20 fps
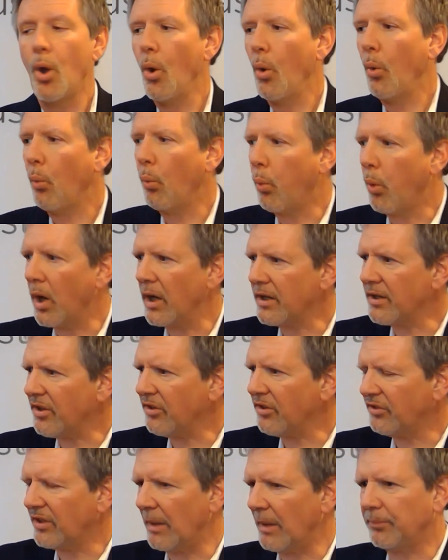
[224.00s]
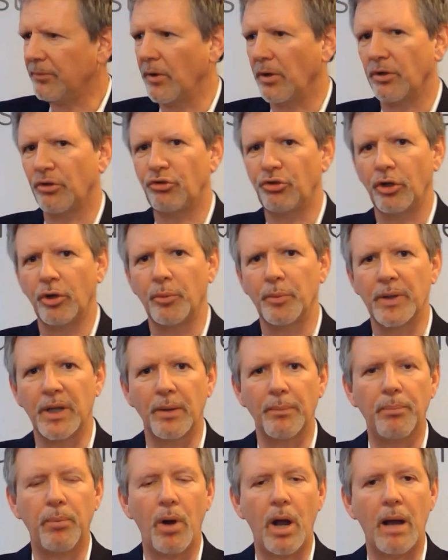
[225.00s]
What are the steps along the journey with their
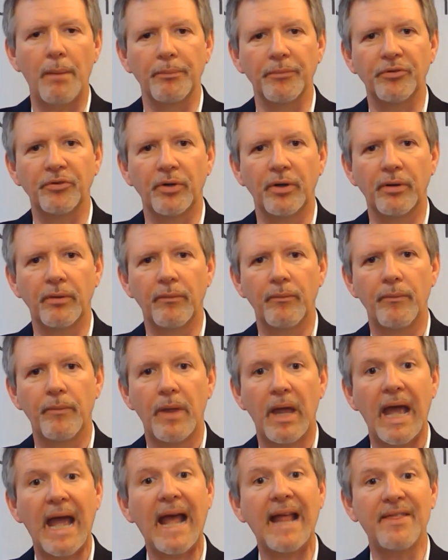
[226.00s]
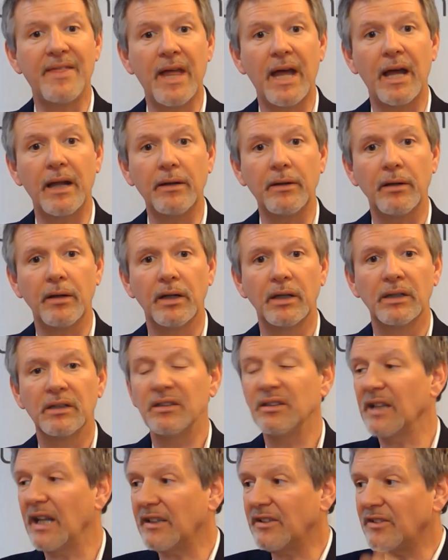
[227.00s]
problems? And then
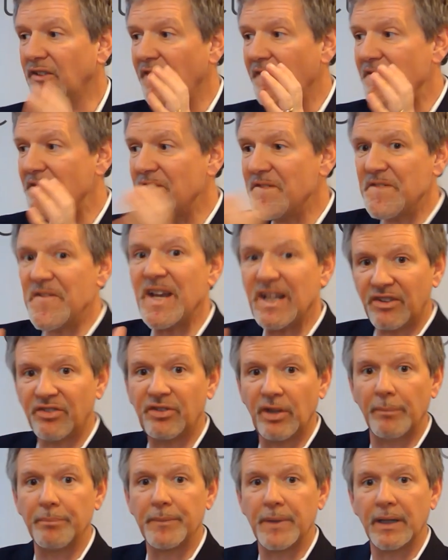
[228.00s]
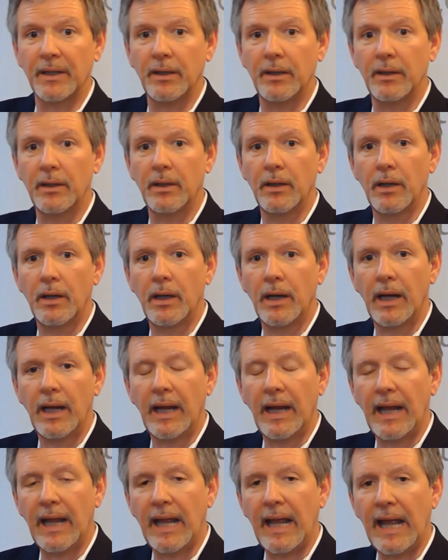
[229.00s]
let's fix something
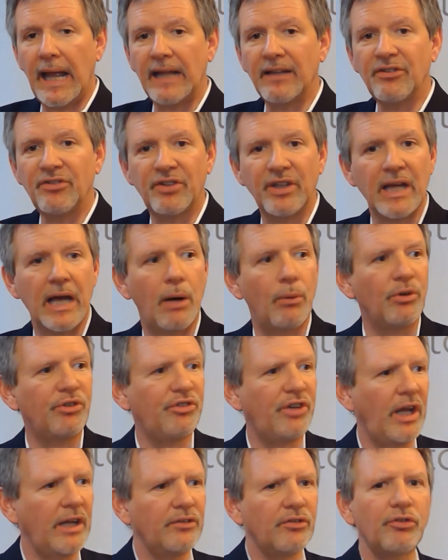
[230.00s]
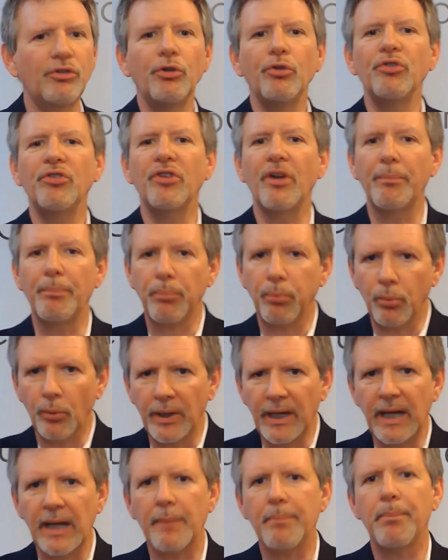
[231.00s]
and see how it changes. Use a
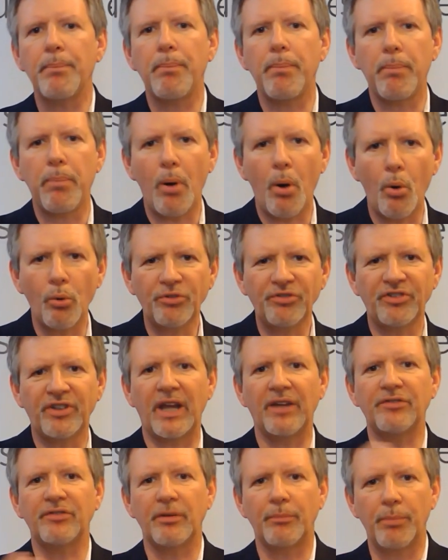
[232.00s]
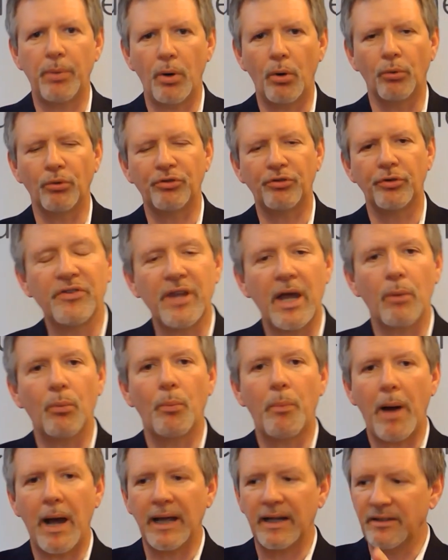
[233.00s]
pre-post-test approach. That
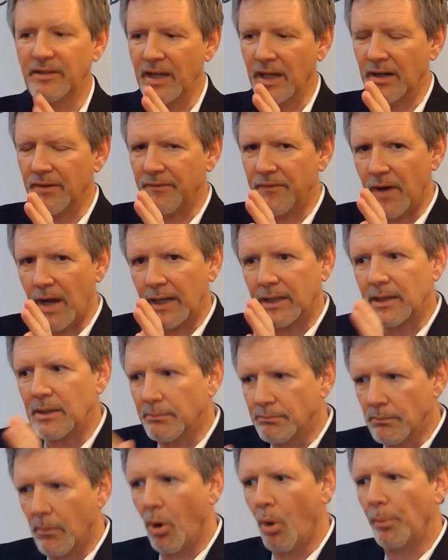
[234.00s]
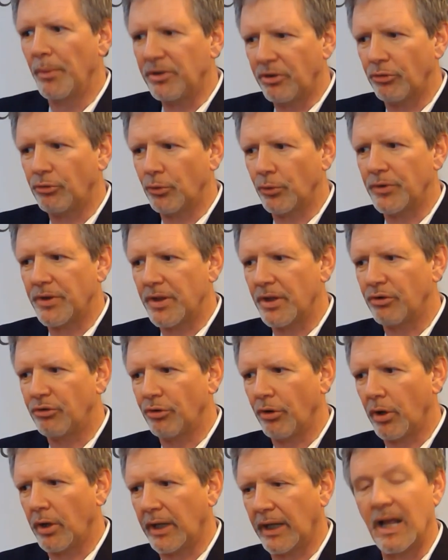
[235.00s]
by identifying the moments of truth in the
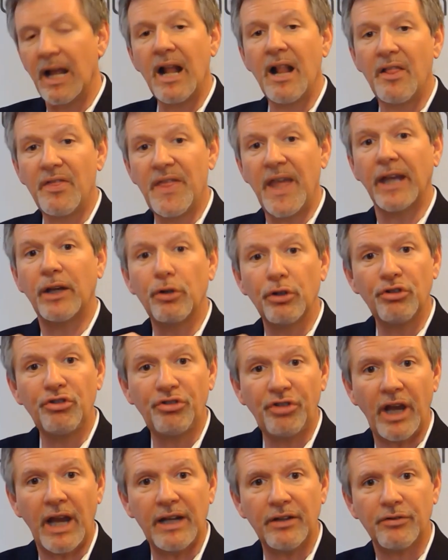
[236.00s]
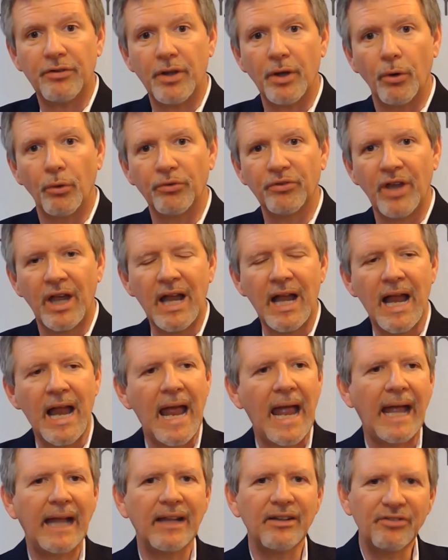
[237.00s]
journey, they could change those
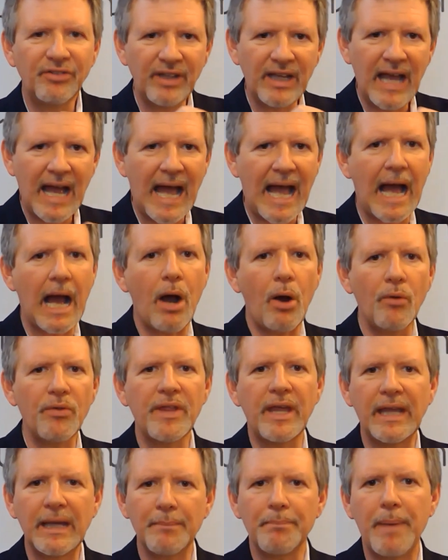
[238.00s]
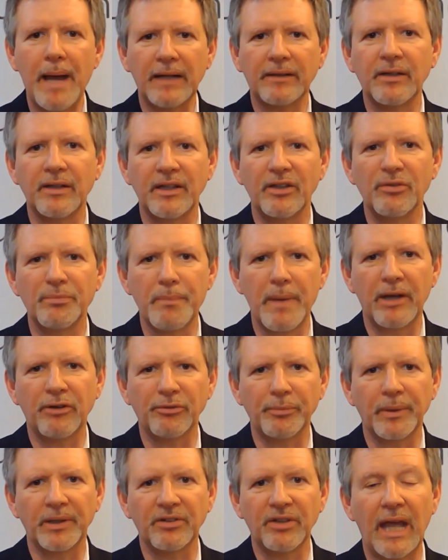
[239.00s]
and see how they impacted these
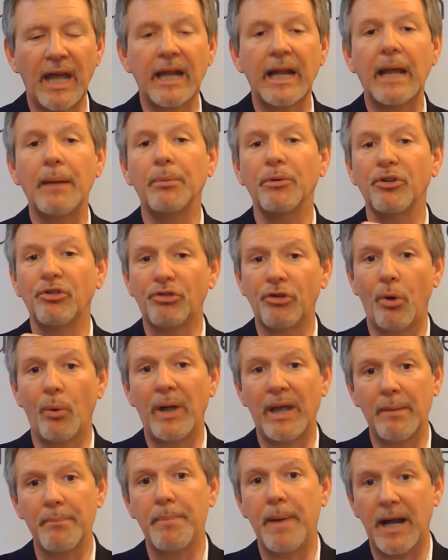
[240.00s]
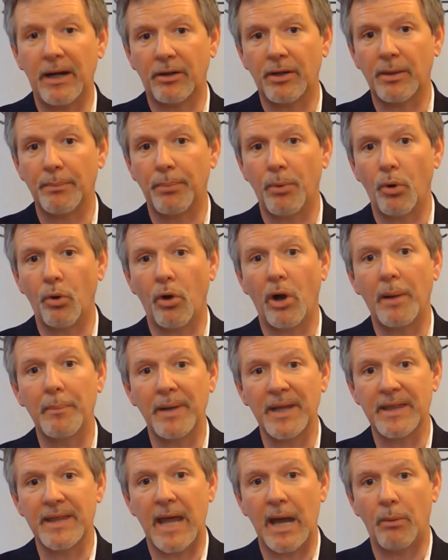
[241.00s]
measurements able to show impact of the program
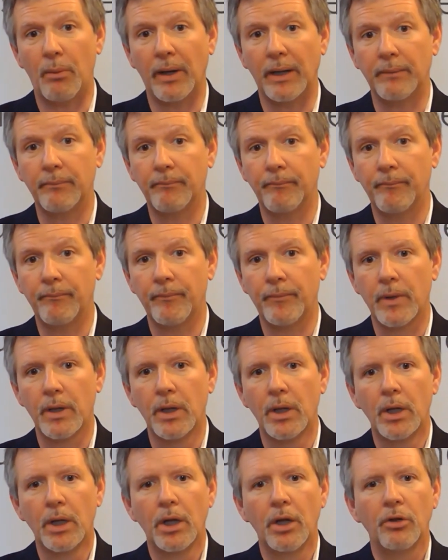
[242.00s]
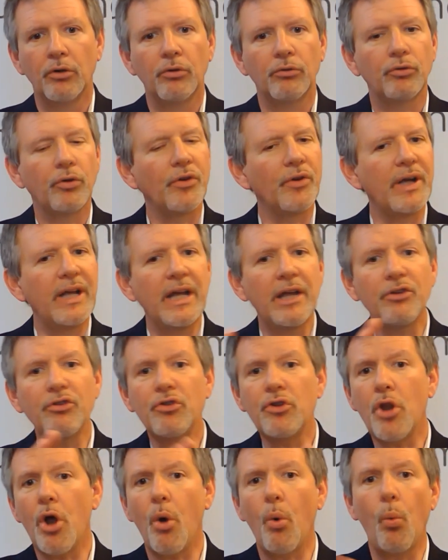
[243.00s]
in that way. So there is
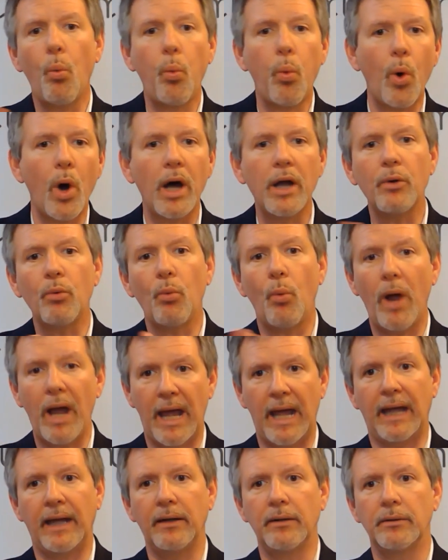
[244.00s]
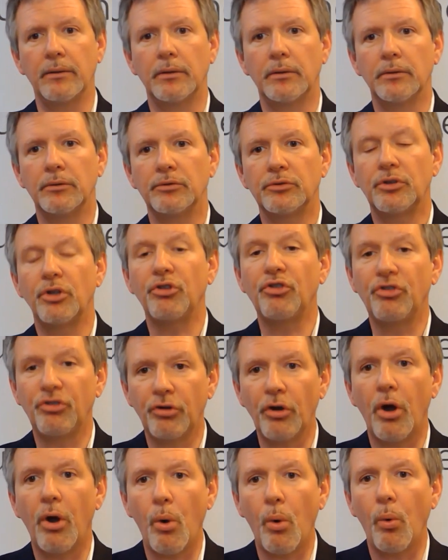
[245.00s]
no one way to
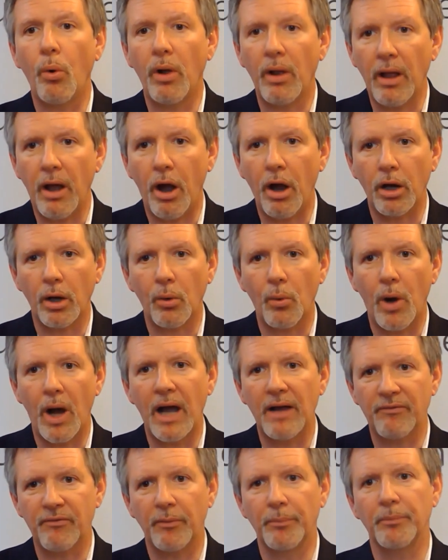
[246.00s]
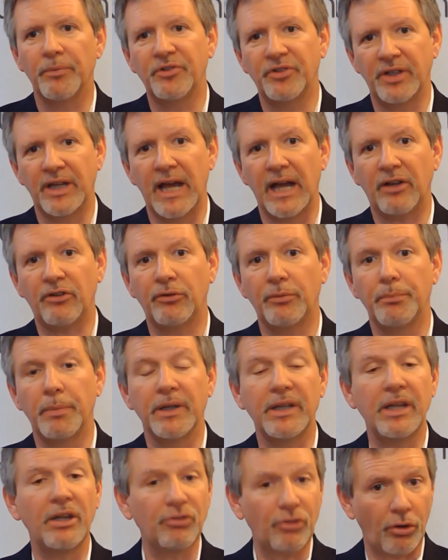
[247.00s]
show ROI from CX, but
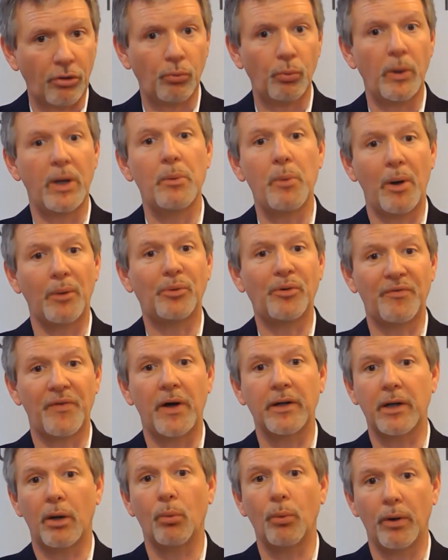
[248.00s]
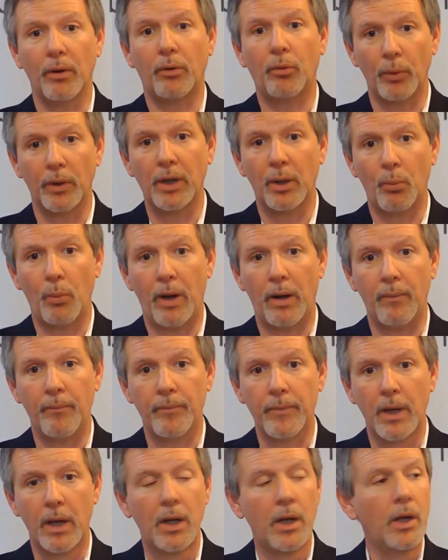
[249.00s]
these are 3 ways we found out work really well.
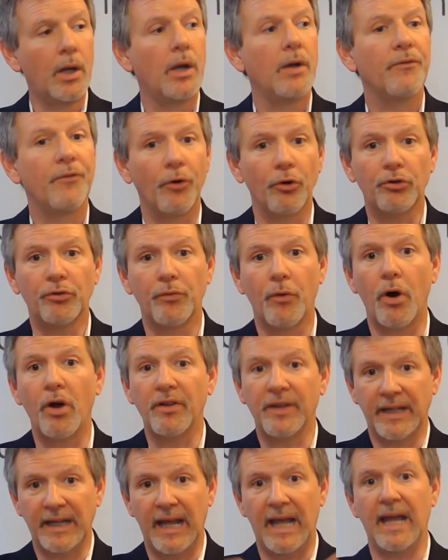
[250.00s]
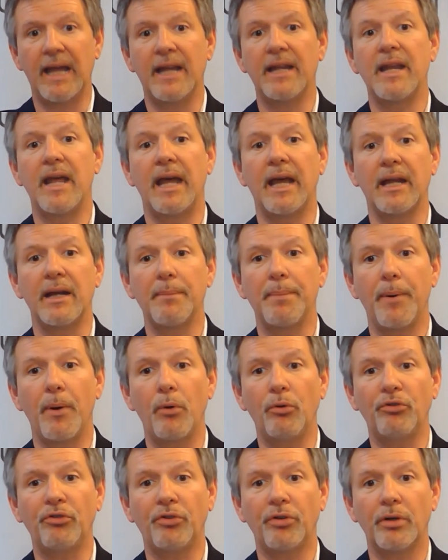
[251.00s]
First of all, the end-to-end
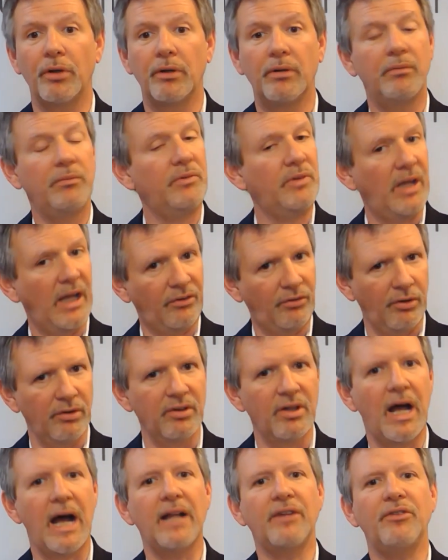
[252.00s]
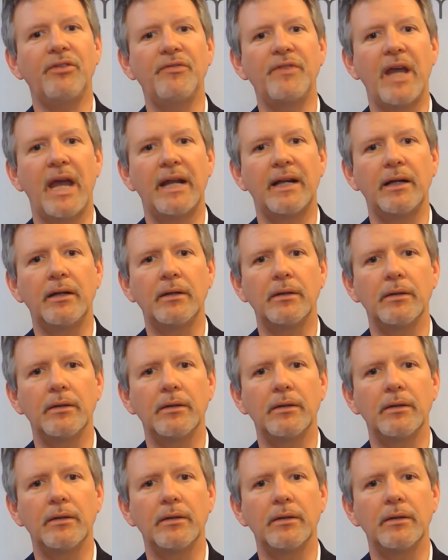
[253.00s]
approach takes lots of data